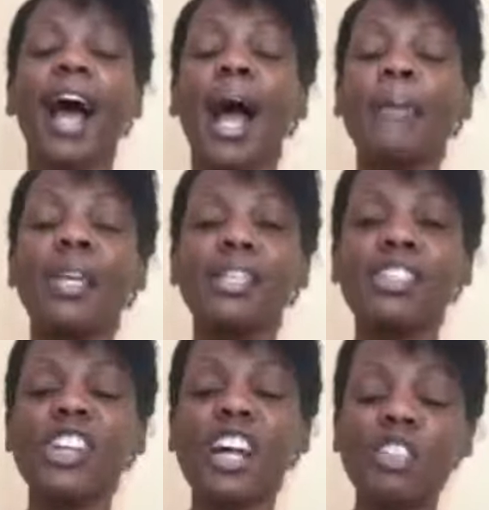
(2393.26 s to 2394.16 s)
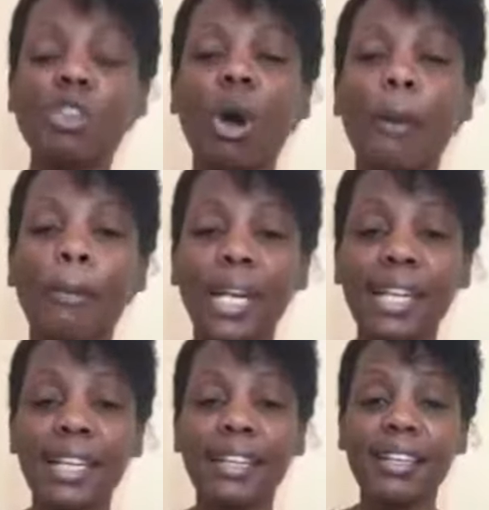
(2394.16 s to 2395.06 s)
I mean, just
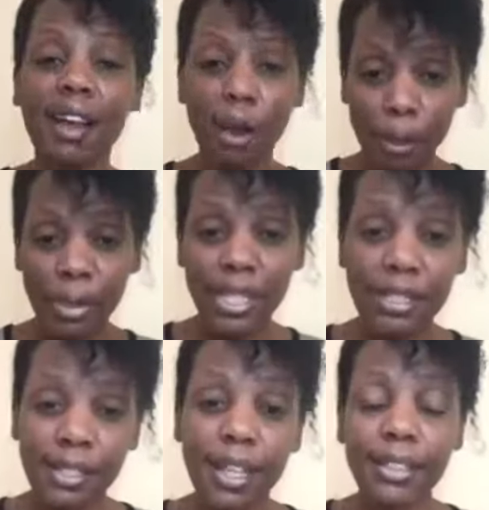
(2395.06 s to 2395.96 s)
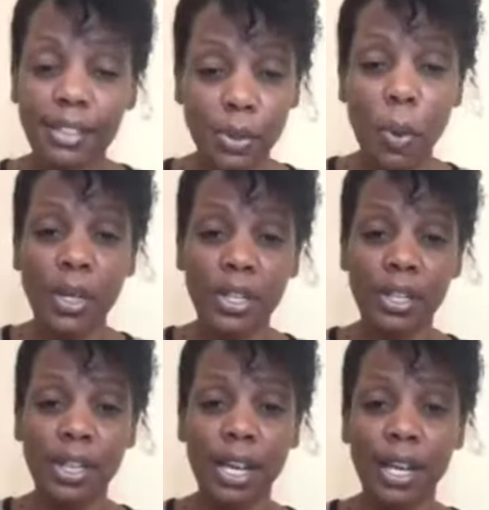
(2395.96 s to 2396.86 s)
complete complete
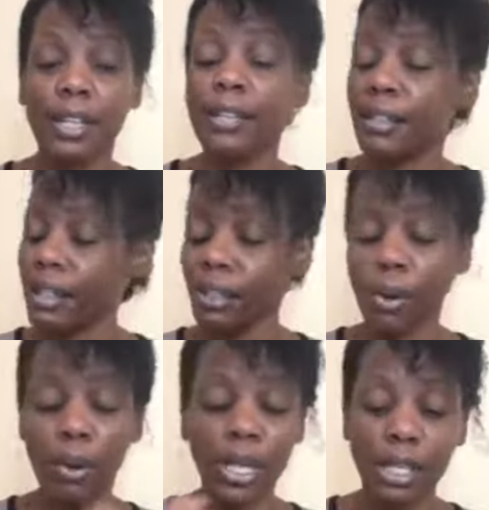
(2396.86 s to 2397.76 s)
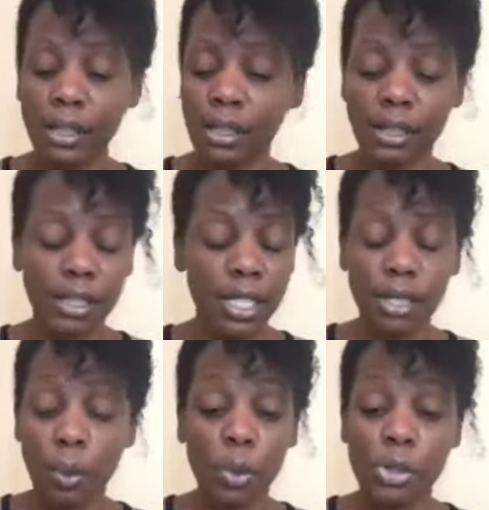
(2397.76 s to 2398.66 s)
dishonor in you know in
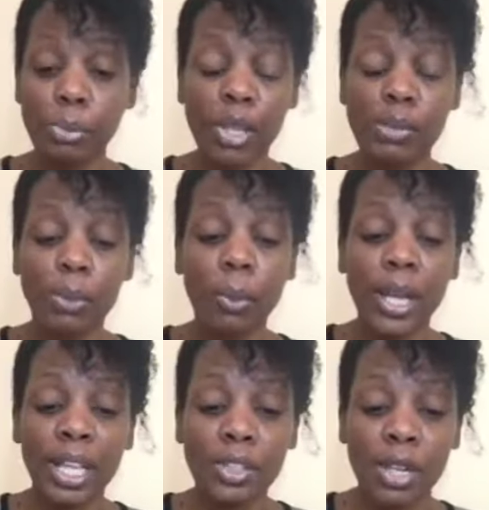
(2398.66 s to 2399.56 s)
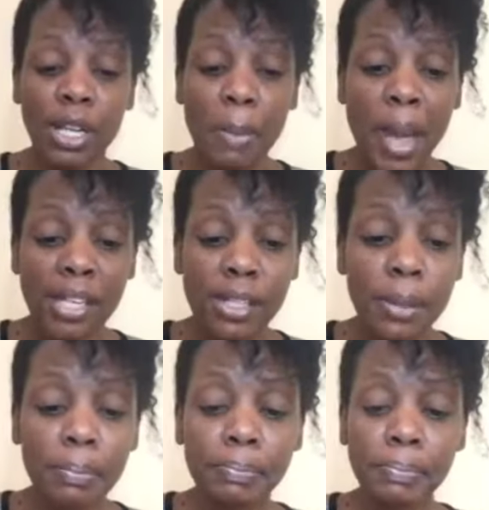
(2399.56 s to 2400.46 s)
just the worst possible way that you can
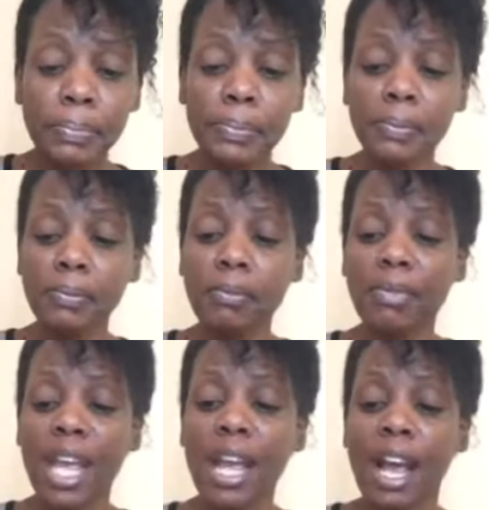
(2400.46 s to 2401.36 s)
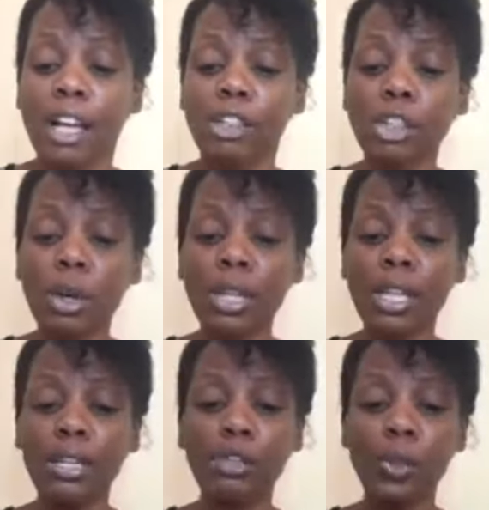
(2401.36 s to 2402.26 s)
imagine so the